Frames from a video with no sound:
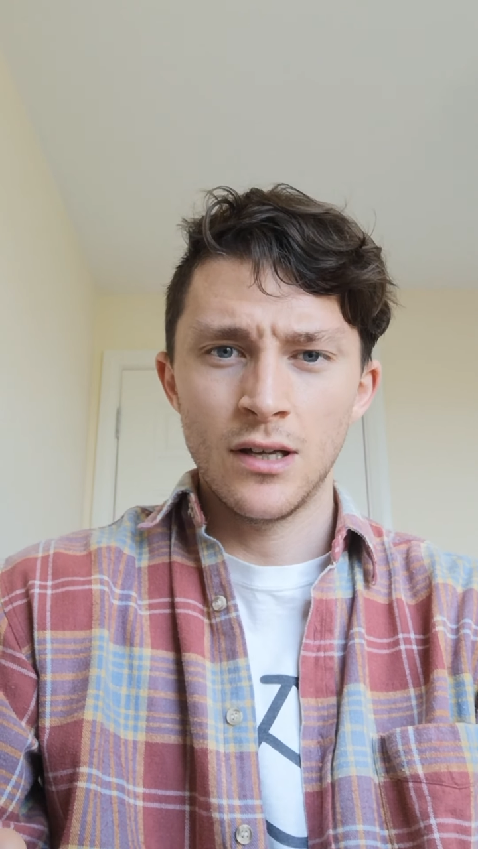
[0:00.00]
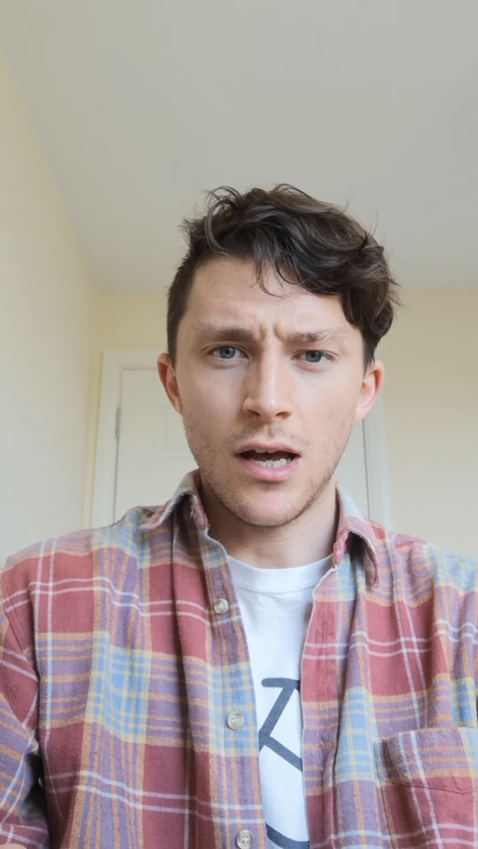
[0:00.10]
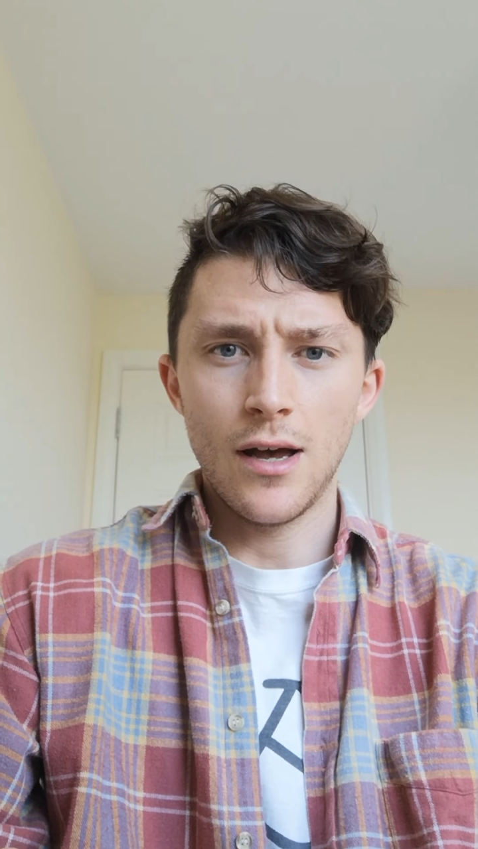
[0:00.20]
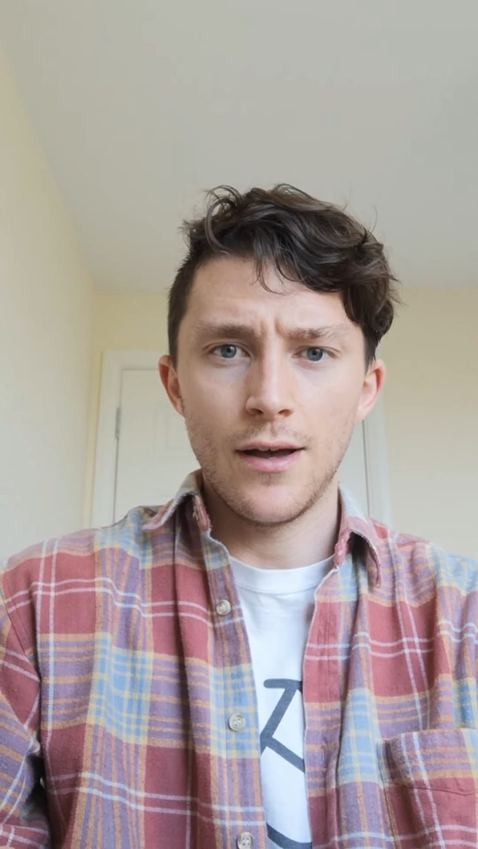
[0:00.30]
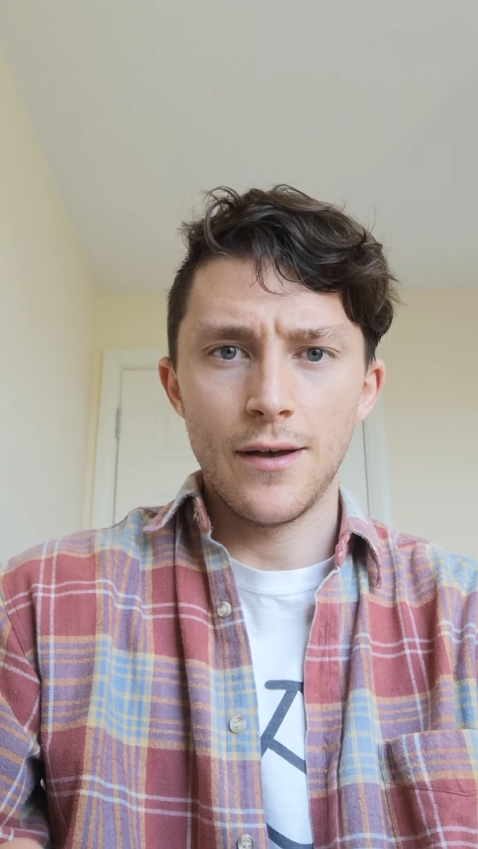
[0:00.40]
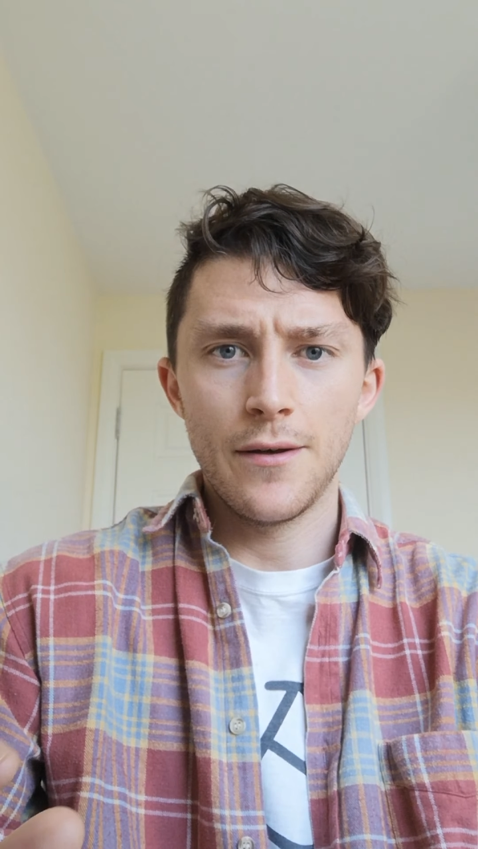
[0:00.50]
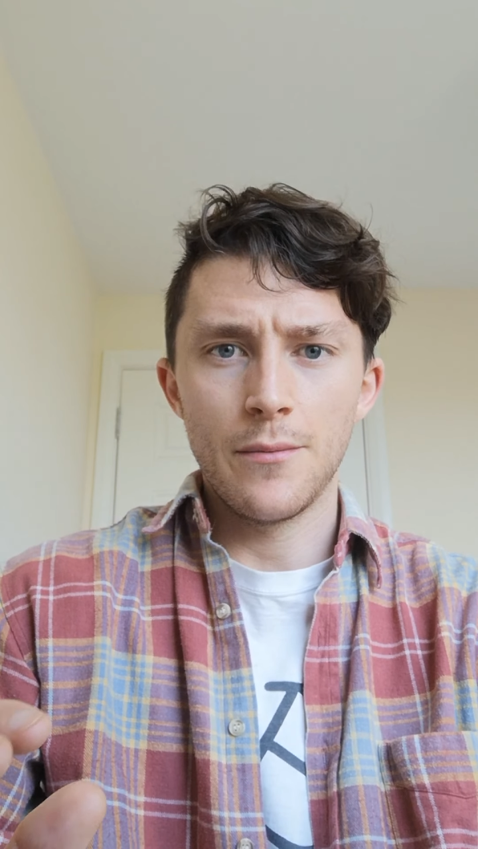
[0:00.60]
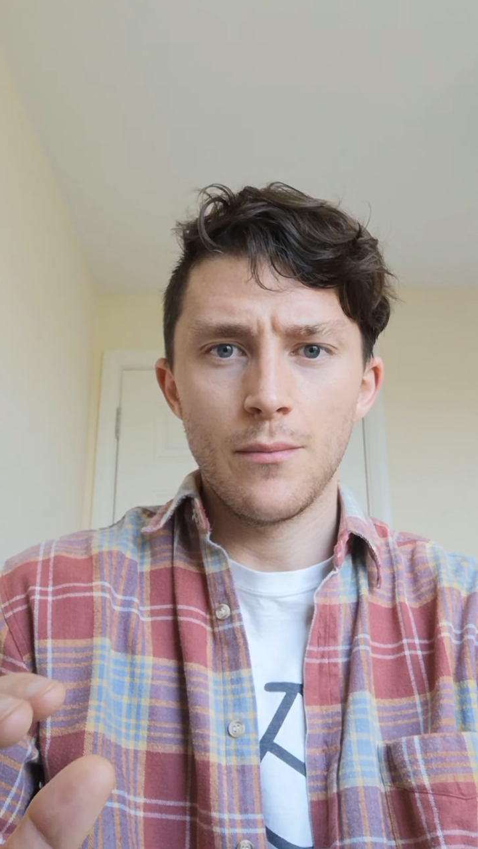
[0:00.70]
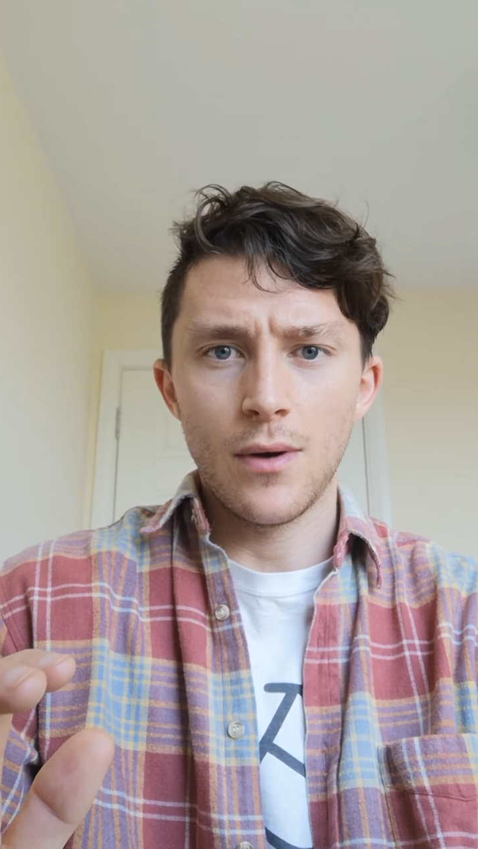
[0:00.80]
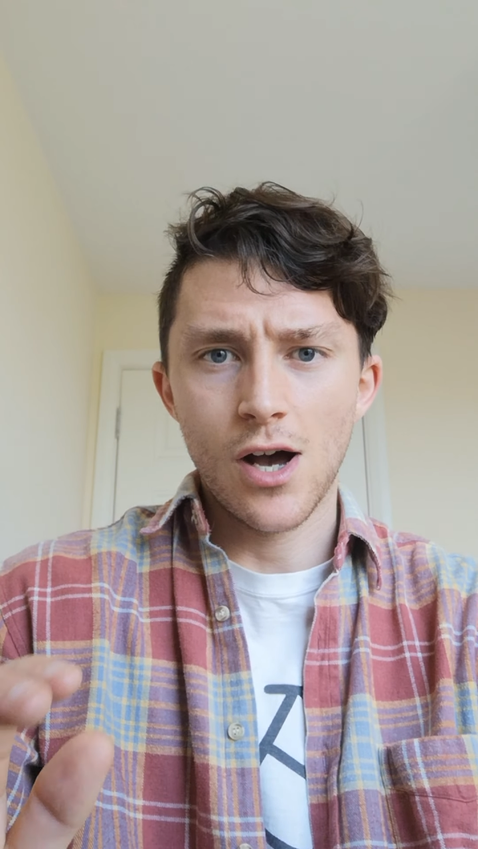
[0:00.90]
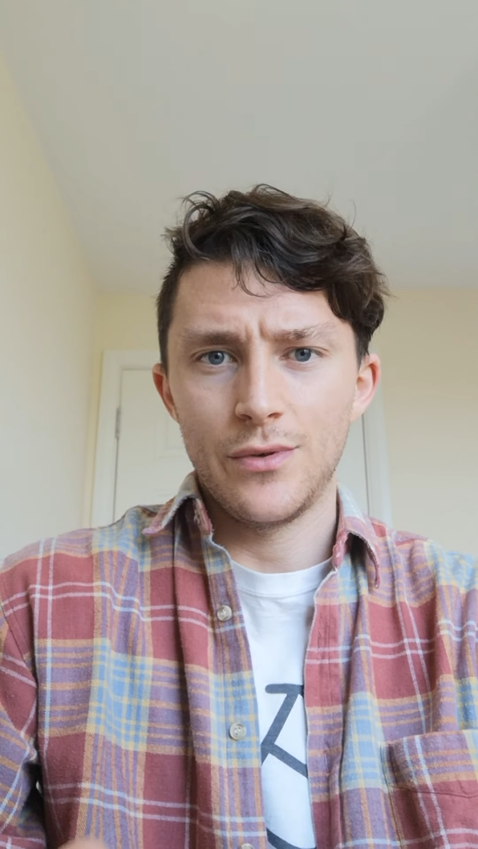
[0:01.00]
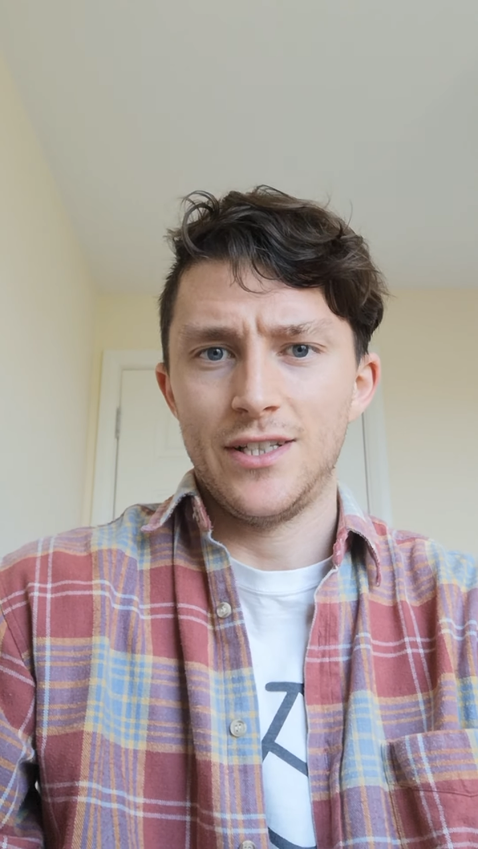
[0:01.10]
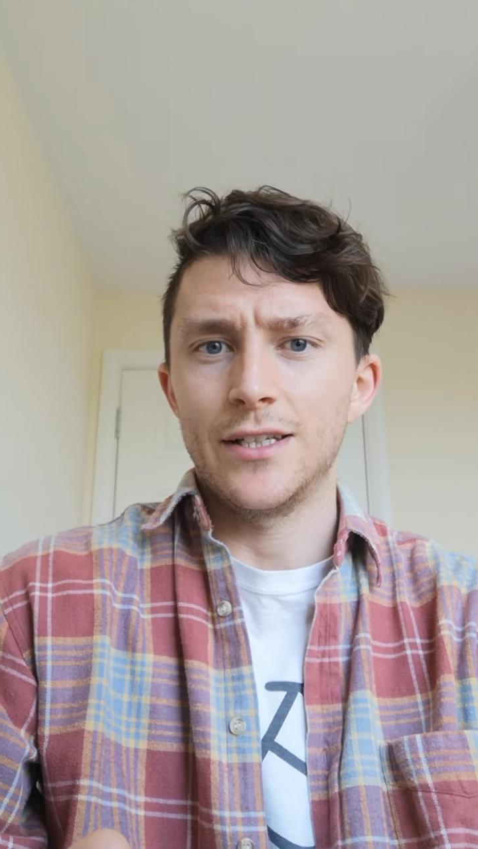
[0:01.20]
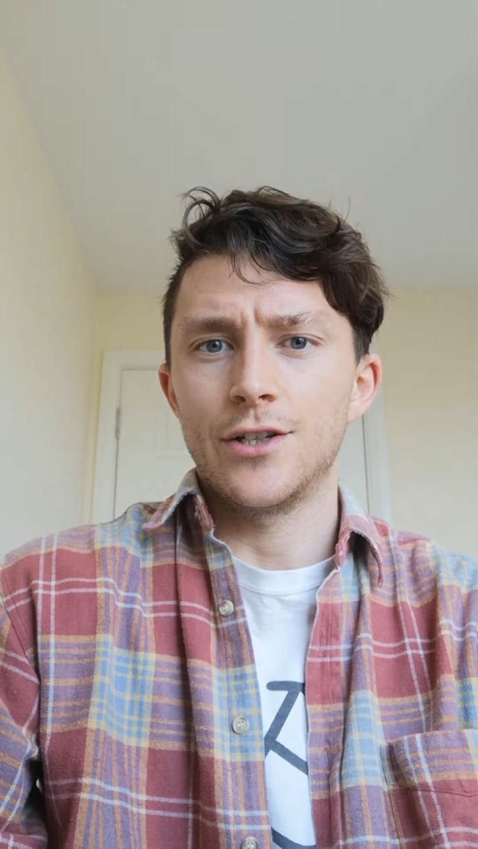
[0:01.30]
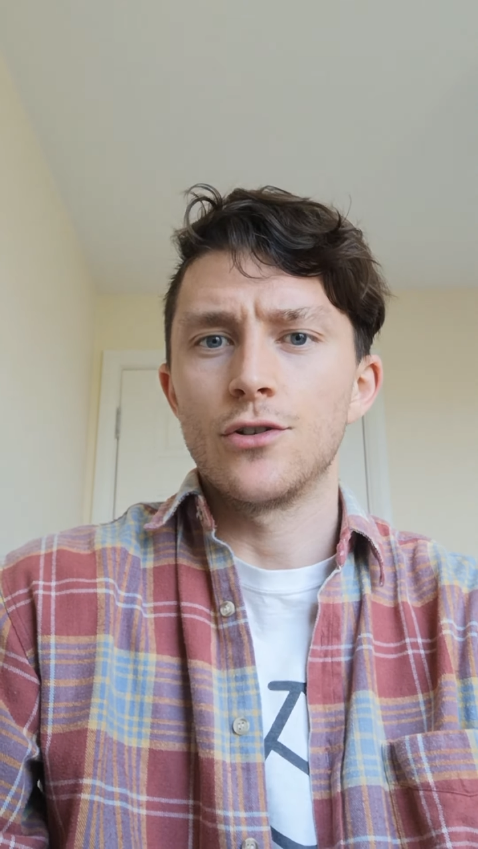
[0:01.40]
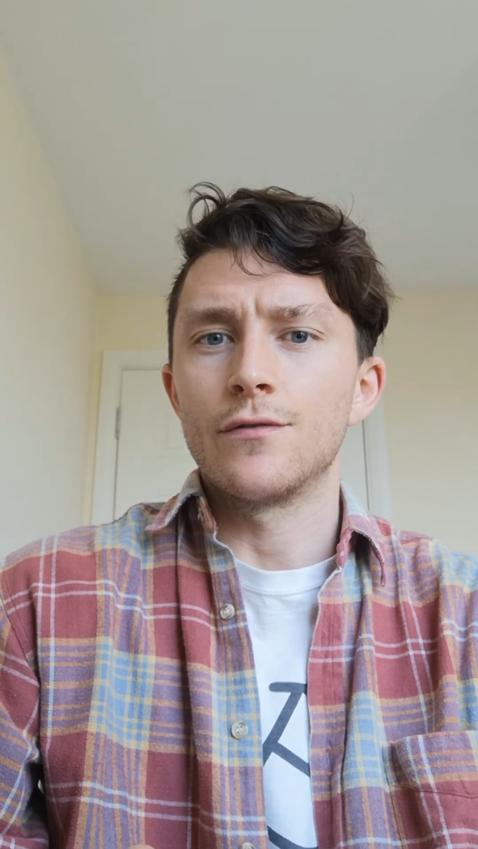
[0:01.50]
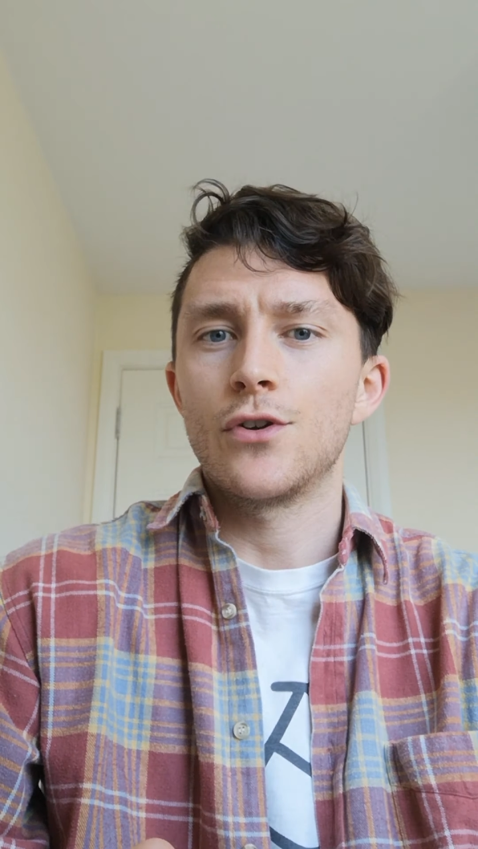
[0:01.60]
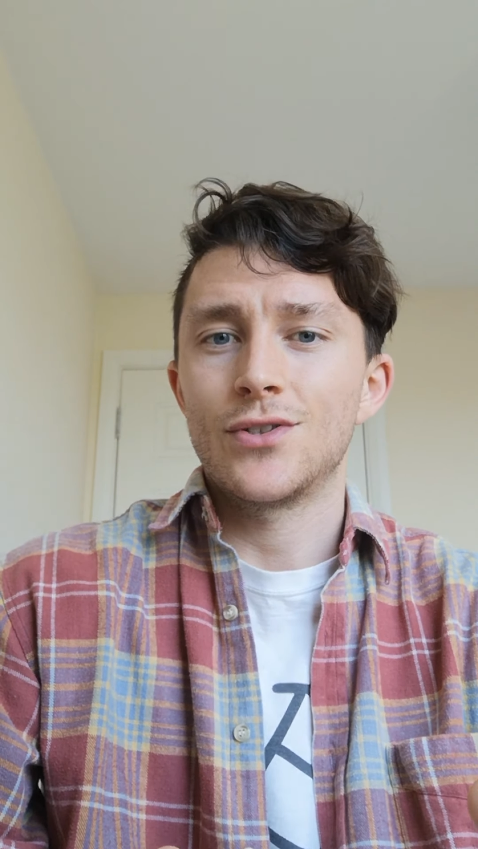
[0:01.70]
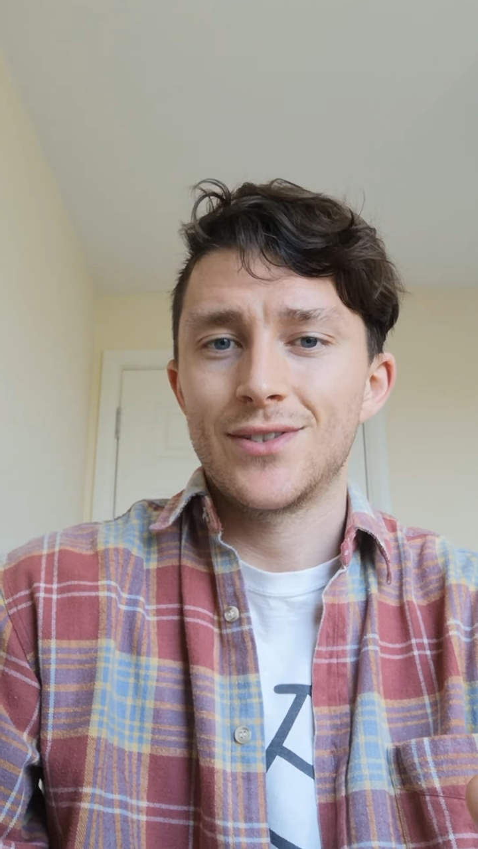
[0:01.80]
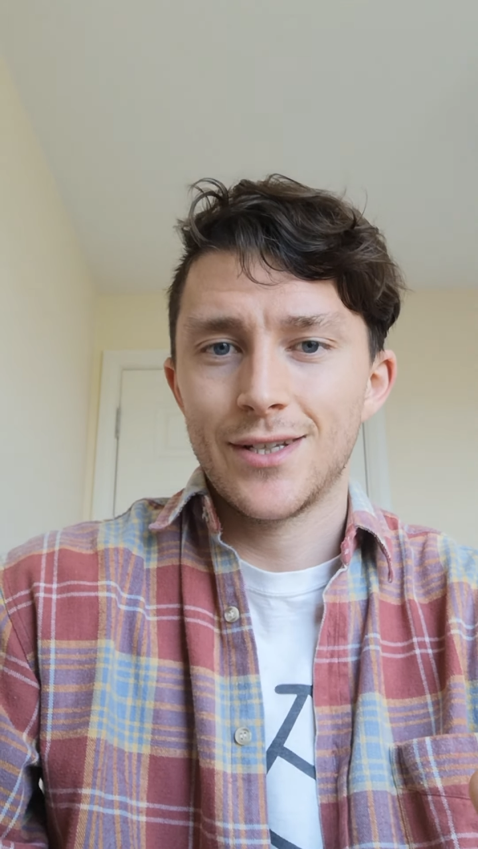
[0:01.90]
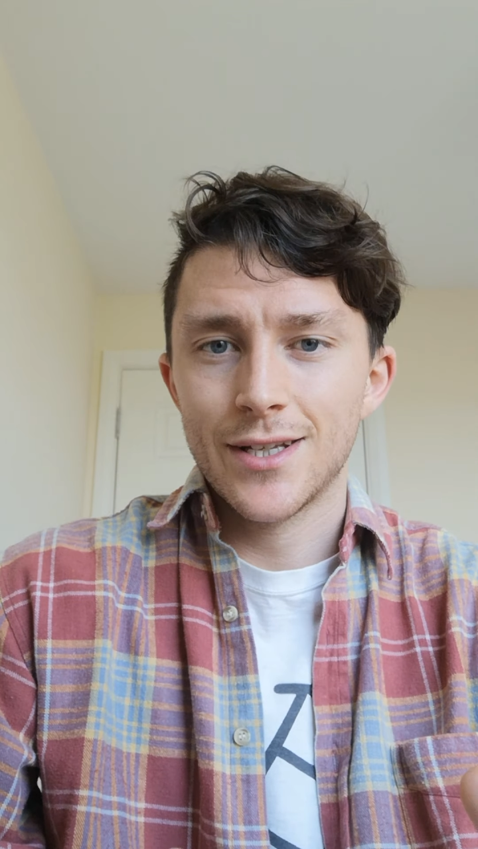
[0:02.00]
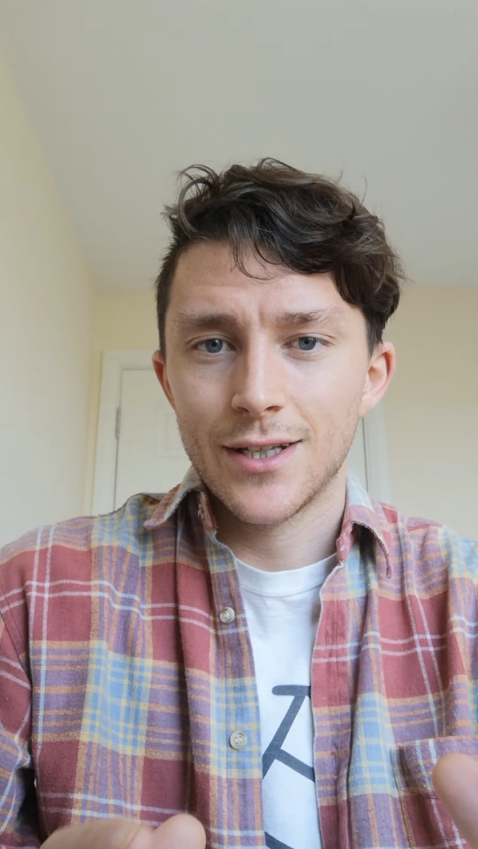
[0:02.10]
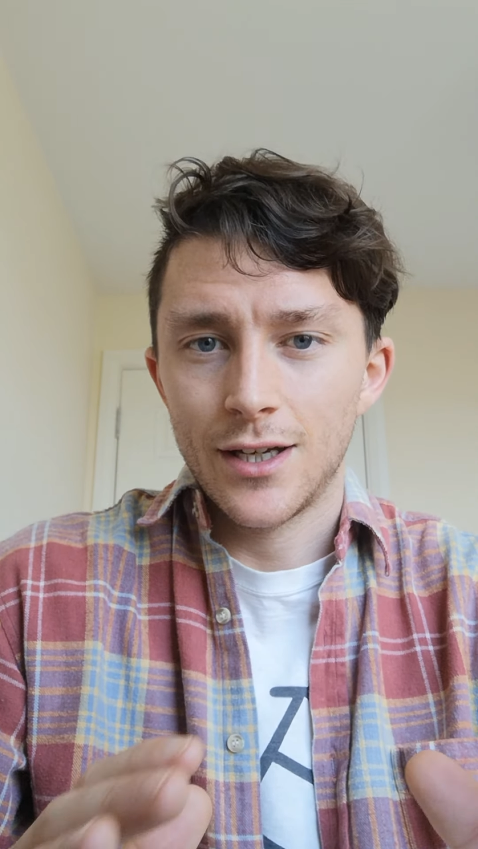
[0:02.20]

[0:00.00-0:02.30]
I went to Lincoln University.